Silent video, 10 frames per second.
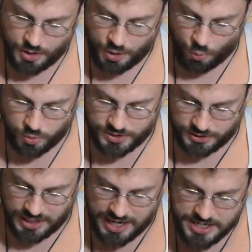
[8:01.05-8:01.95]
was
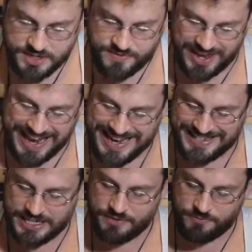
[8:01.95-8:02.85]
alive
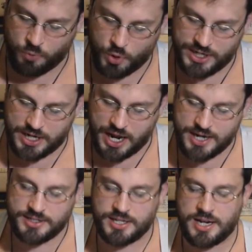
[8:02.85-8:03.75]
eighteen forty-nine
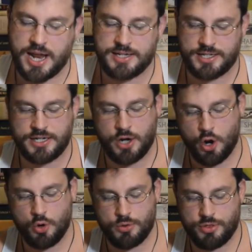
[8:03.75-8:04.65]
to nineteen
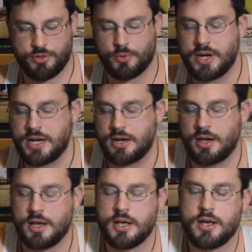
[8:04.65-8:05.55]
oh three,
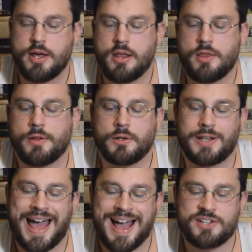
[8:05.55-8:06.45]
the
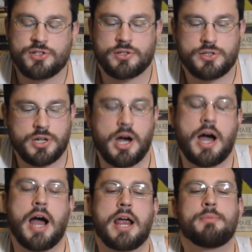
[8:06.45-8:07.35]
last
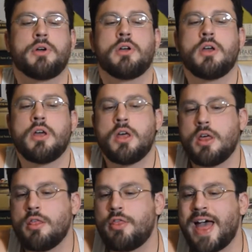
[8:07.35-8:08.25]
time
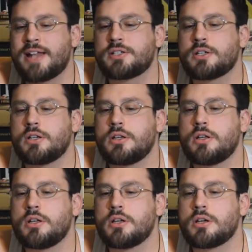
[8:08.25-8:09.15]
that
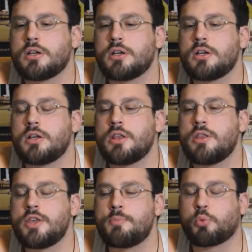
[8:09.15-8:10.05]

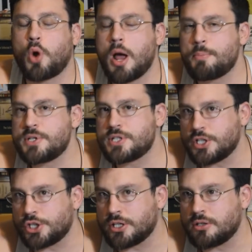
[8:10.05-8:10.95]
the
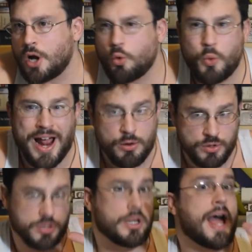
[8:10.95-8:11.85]
proposition, around
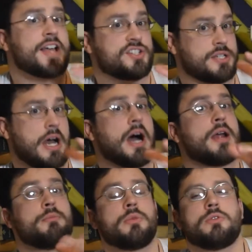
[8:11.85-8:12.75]
the last
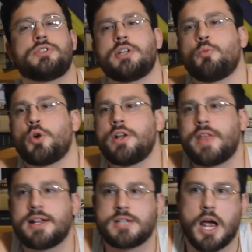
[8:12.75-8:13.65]
time, somewhere in
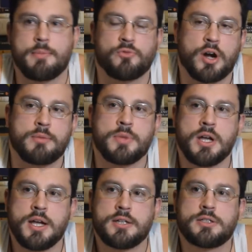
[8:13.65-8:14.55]
that time frame,
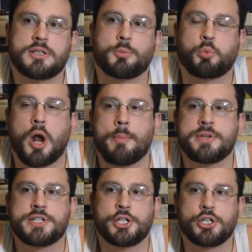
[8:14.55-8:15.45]
that the
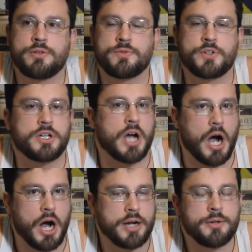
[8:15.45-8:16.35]
proposition of
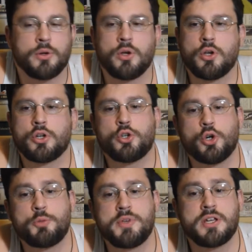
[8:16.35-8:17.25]
God
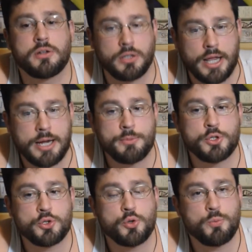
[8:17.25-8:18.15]
could be claimed
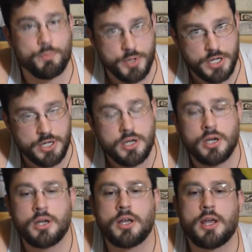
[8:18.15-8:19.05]
to be
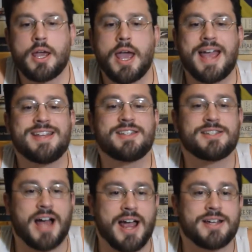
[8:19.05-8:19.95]
a
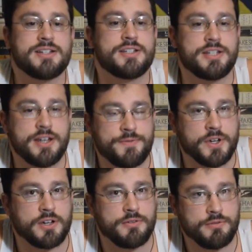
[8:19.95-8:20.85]

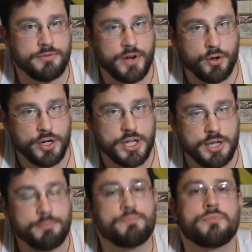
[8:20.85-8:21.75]
scientific
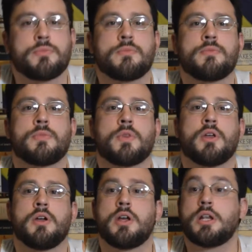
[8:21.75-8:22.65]
verity.
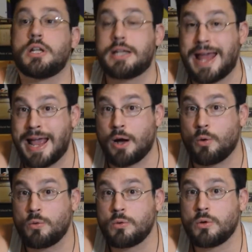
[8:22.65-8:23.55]

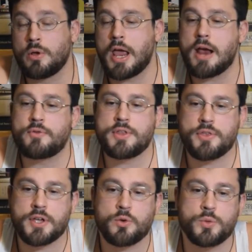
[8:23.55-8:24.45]
Now,
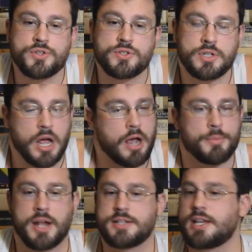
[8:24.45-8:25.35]
everything with... Now, I'm
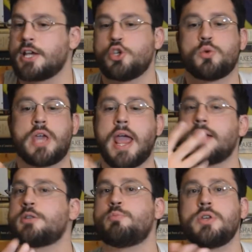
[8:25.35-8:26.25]
not saying you
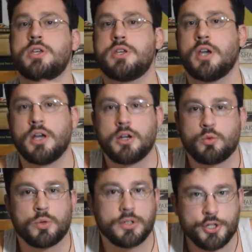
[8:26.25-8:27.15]
can't be
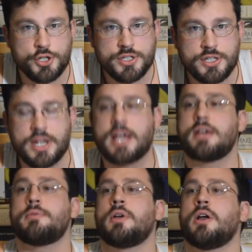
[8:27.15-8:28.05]
religious
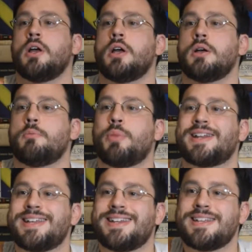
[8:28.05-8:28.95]
today, but
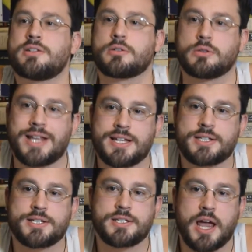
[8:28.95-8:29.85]
it is
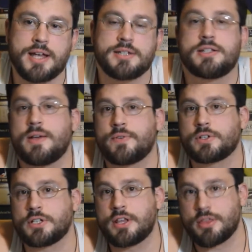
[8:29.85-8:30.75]
less
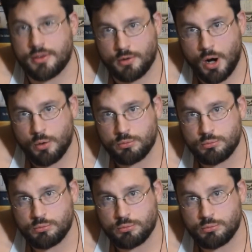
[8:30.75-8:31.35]
scientifically thorough.